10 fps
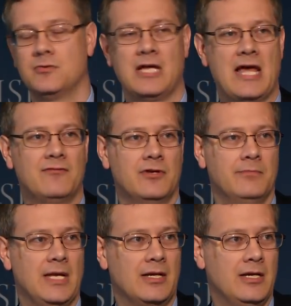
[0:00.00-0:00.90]
with the advent of
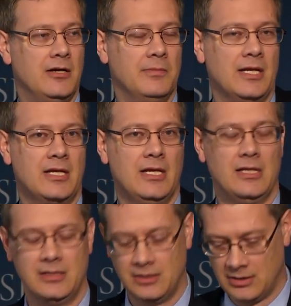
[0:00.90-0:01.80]
Medicare,
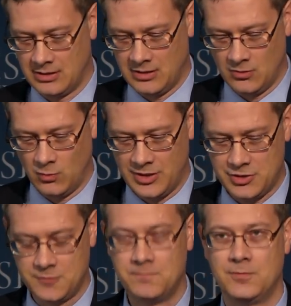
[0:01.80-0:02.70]
Medicaid,
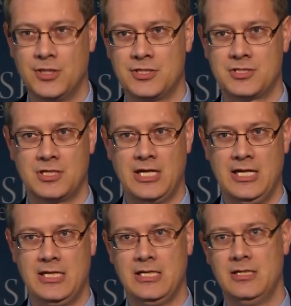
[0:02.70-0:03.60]
which puts
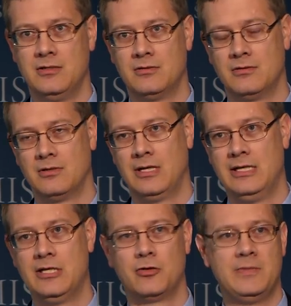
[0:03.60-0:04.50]
a, an
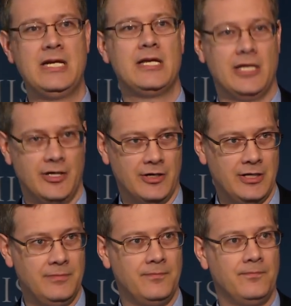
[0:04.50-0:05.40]
intermediary